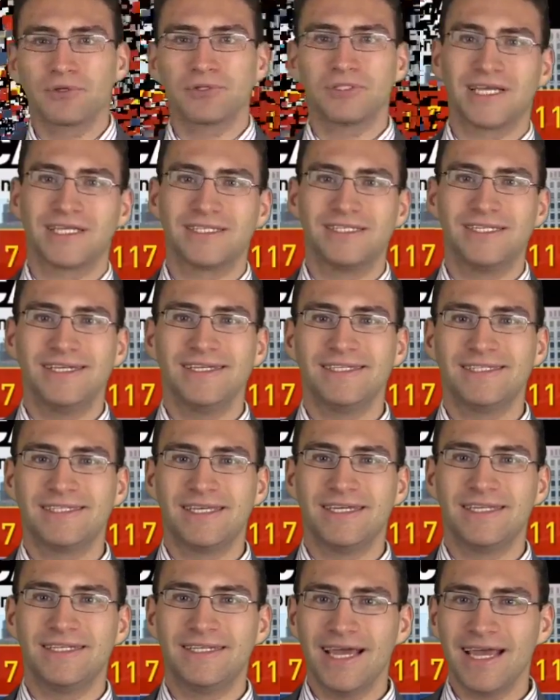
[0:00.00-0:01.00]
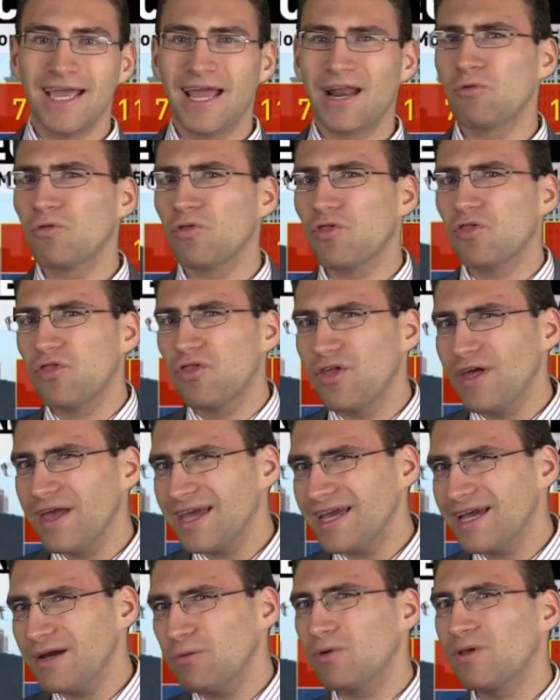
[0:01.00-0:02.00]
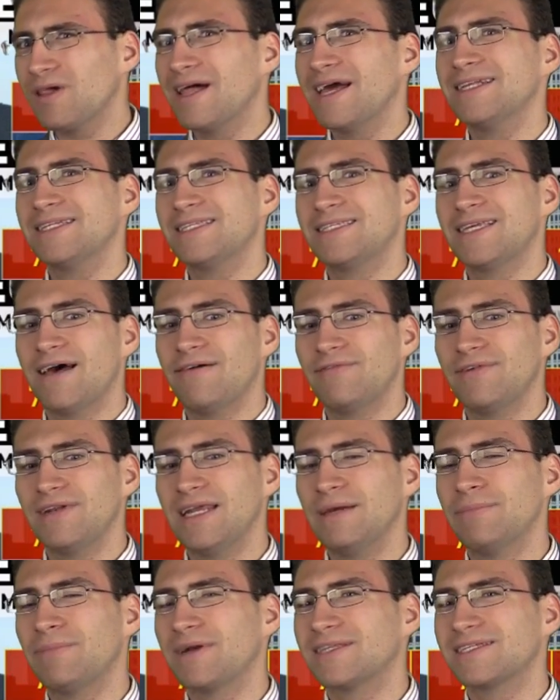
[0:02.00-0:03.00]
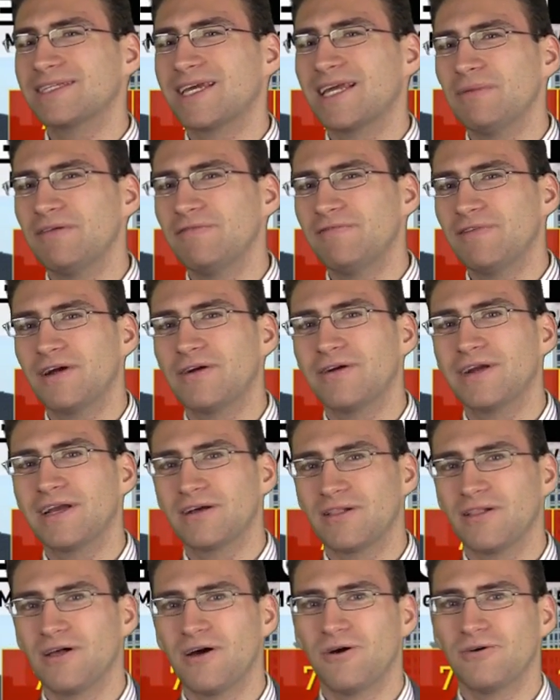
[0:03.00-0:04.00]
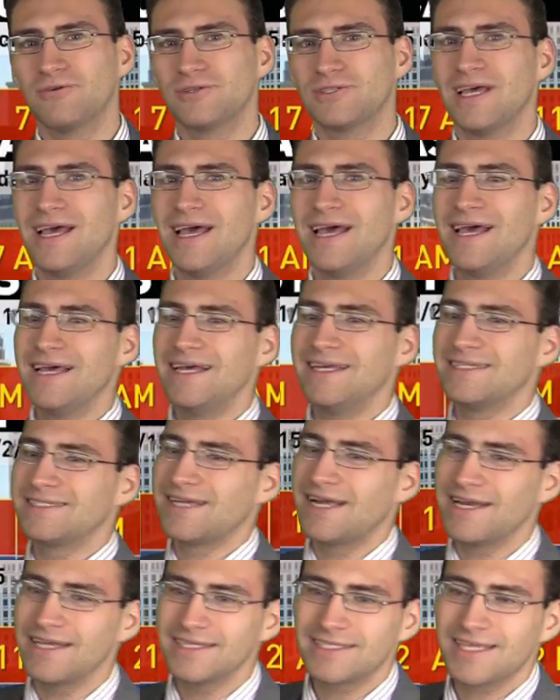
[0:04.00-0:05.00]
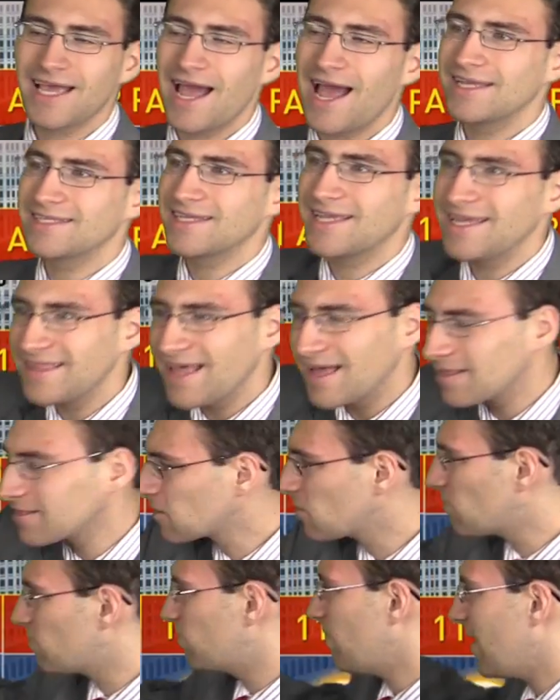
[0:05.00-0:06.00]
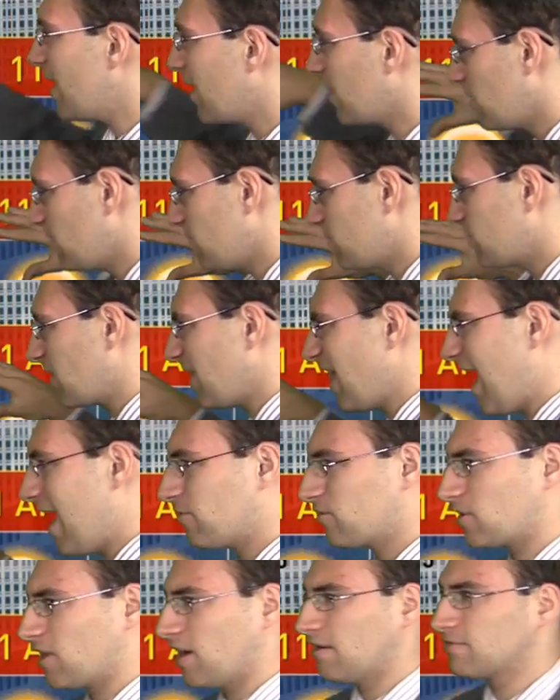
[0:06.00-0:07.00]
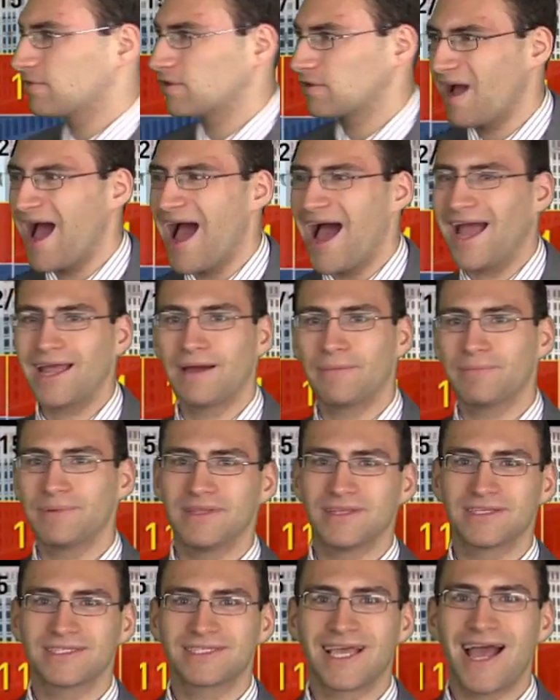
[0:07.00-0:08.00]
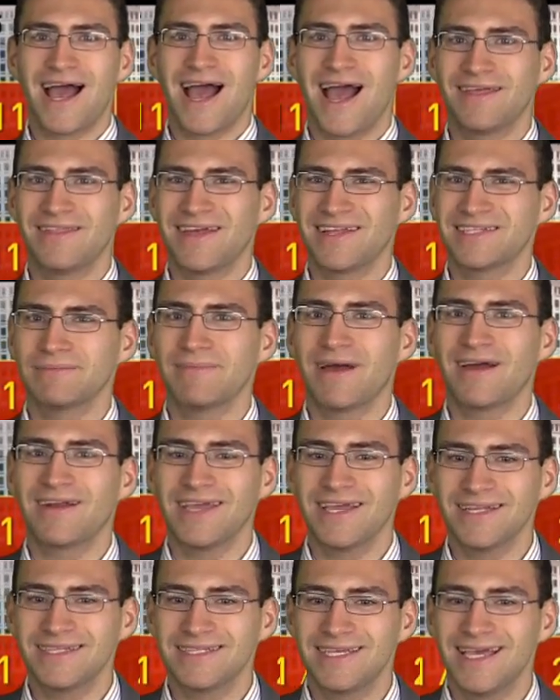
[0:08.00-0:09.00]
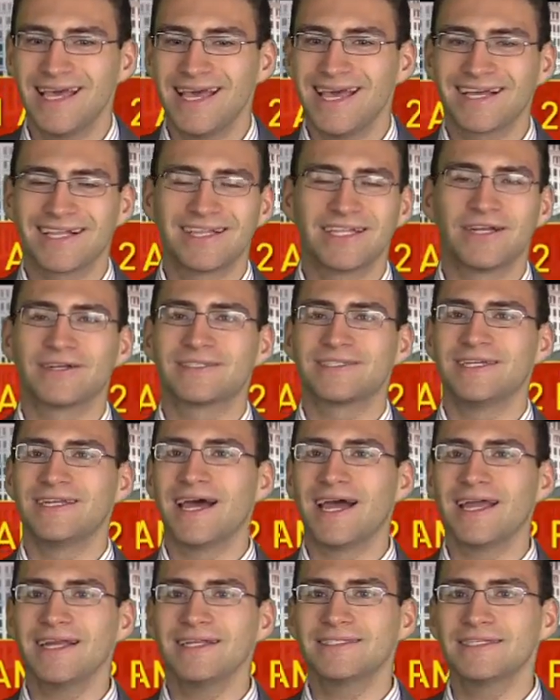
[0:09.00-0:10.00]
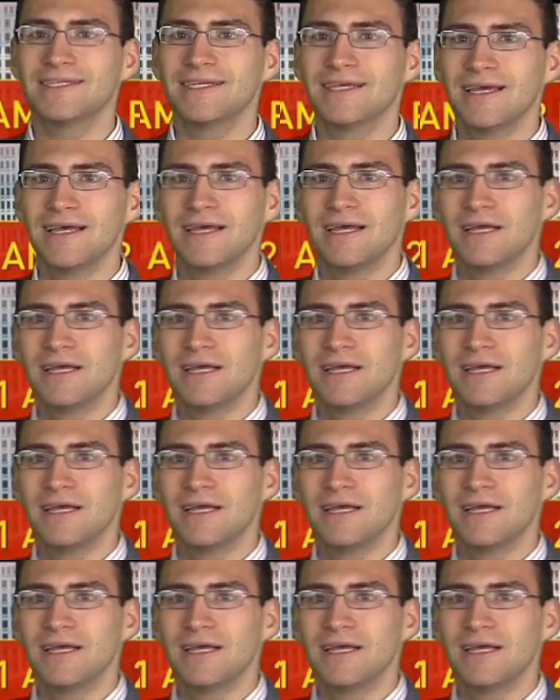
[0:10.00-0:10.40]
60s today. I don't think we'll hit 70, but it's going to be very close. Sunny skies, again, that little veil of cloud cover high up in the sky. That's about it. Clear tonight.